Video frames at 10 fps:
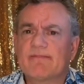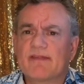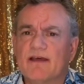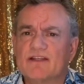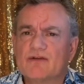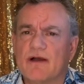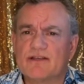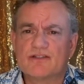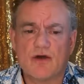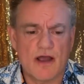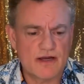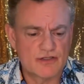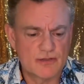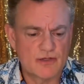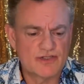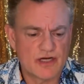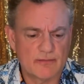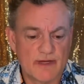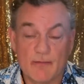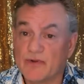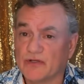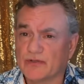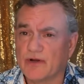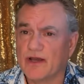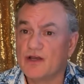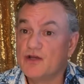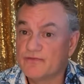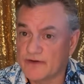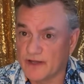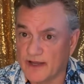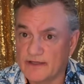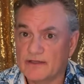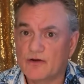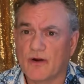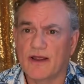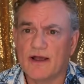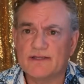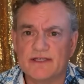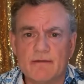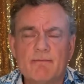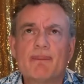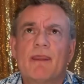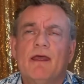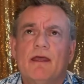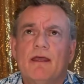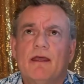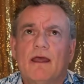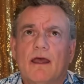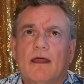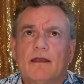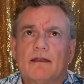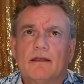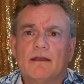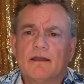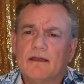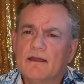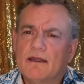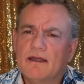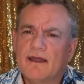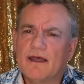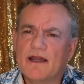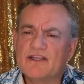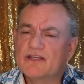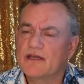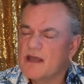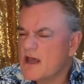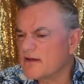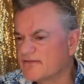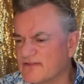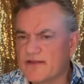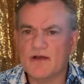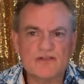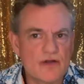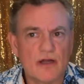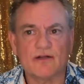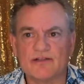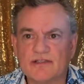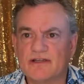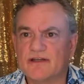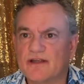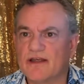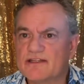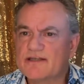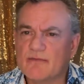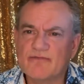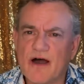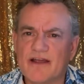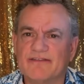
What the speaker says: And so I was talking to a gentleman, a builder in Newfoundland, Greg Hussey, and I said, "Yeah, $50,000 to hit step five."